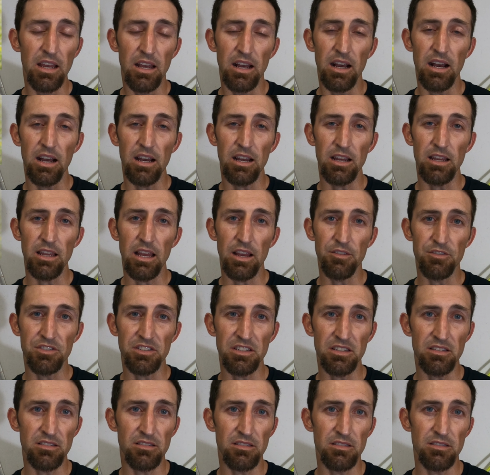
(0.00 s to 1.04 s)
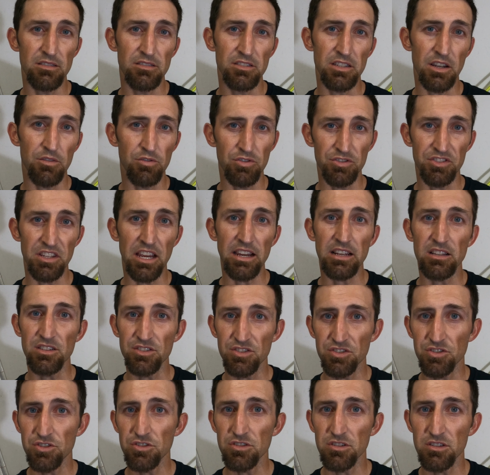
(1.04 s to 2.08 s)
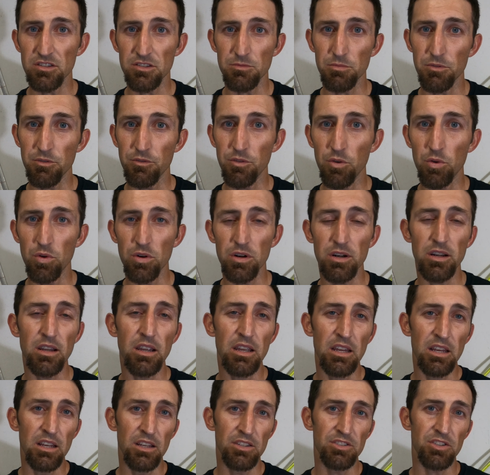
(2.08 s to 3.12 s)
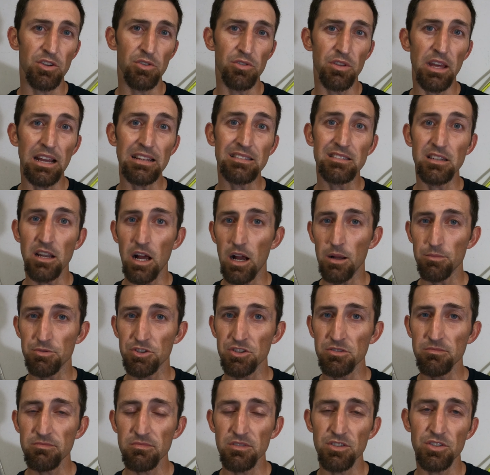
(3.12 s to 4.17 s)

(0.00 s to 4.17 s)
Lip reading: I've seen several cyclists do this before, so that's an option.